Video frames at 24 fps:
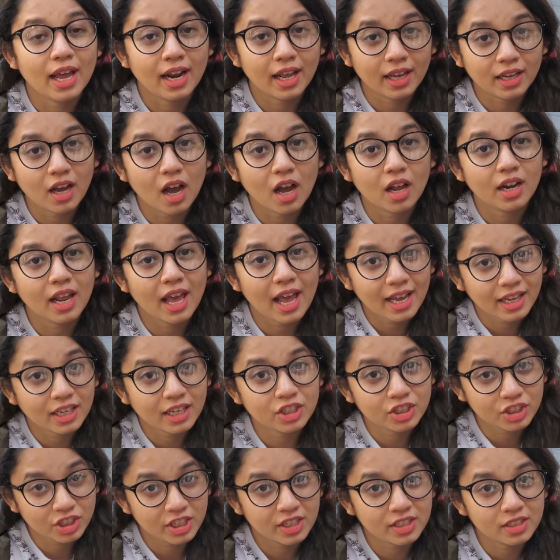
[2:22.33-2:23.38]
I got egg and
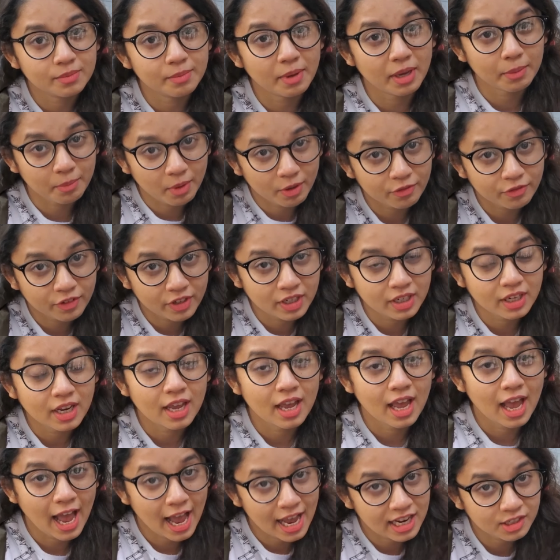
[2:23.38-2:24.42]
cheese McMuffin,
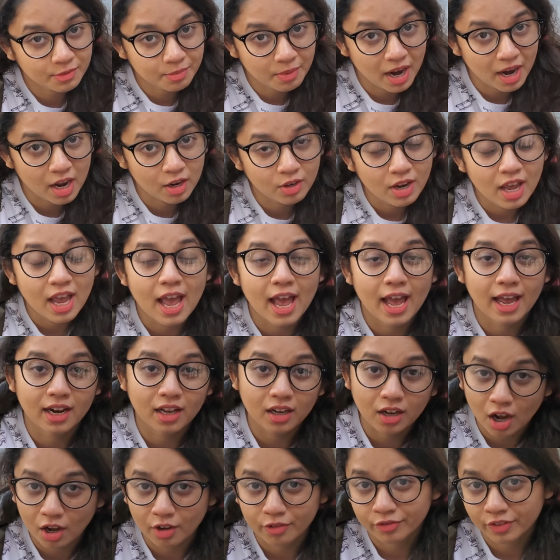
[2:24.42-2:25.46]
hash brown and a
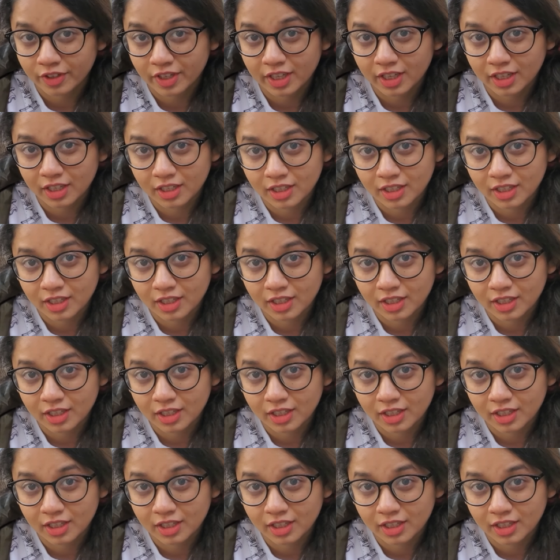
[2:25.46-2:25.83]
coffee.